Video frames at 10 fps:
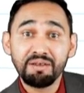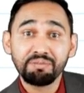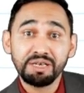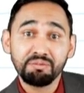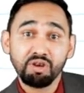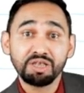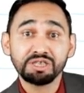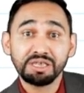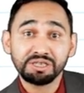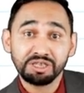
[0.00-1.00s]

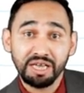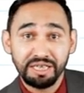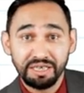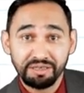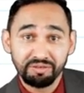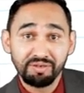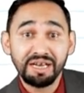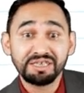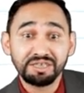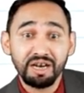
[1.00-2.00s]
epidemiological triad. So
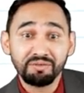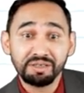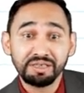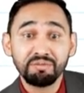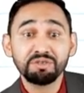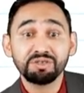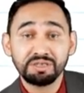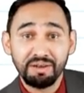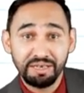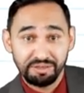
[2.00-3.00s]
let's start with
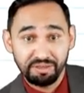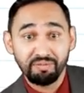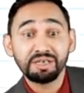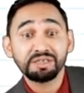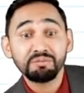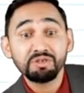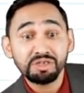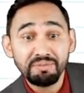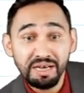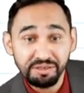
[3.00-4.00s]
community medicine. What is
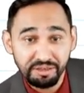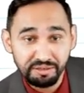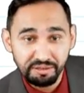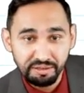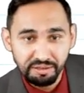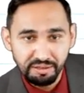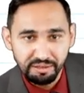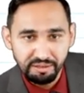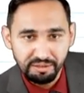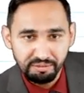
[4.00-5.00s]
community medicine?
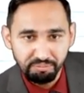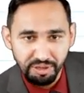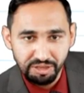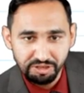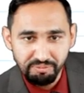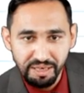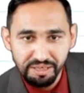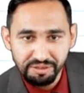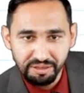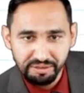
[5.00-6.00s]
Branch of
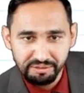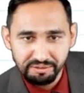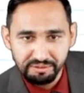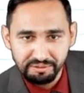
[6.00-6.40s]
medicine